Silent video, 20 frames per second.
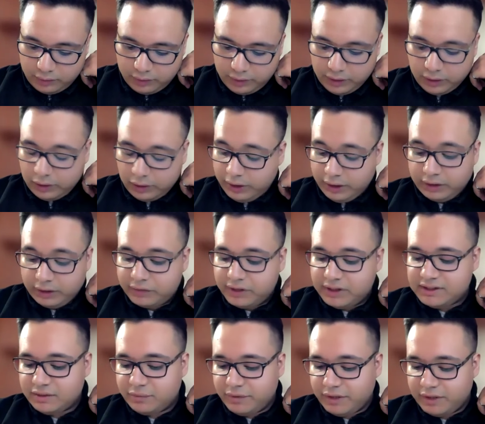
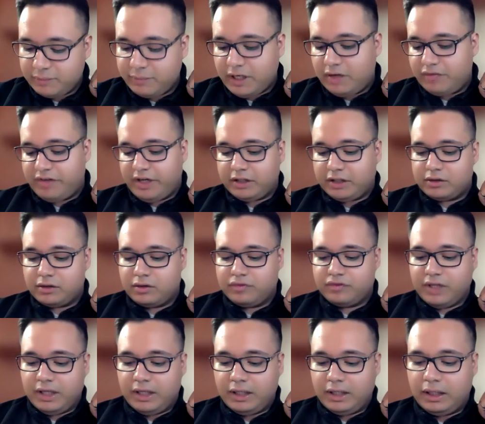increase the width by a factor
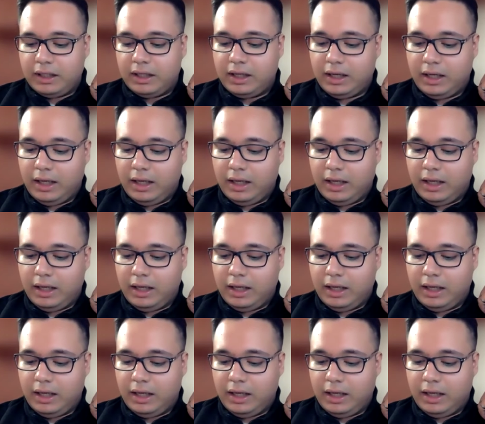of 10